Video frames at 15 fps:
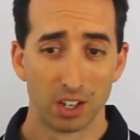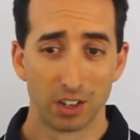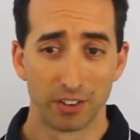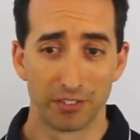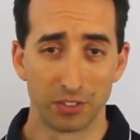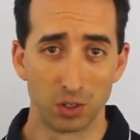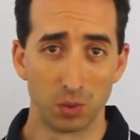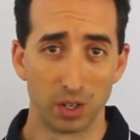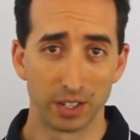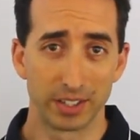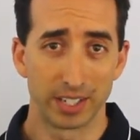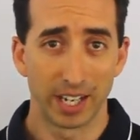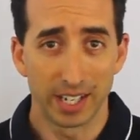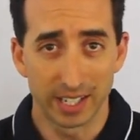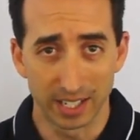for what
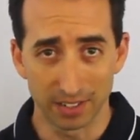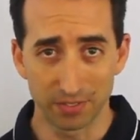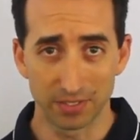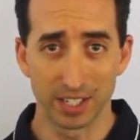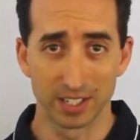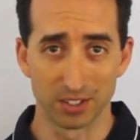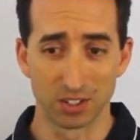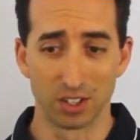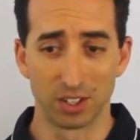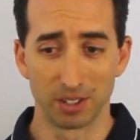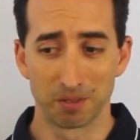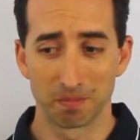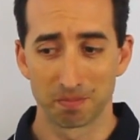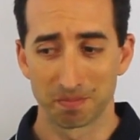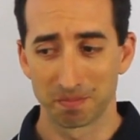the ADF is
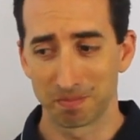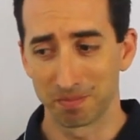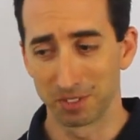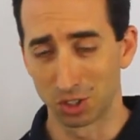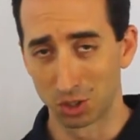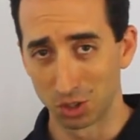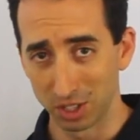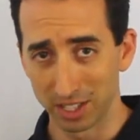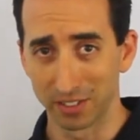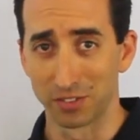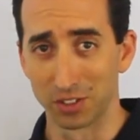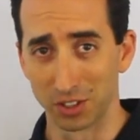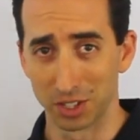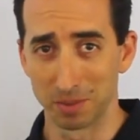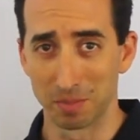not recruiting
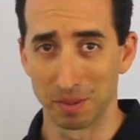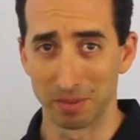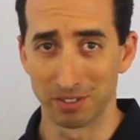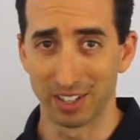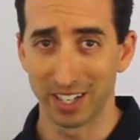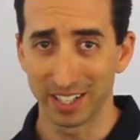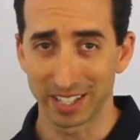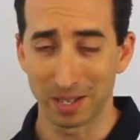for at the moment, right?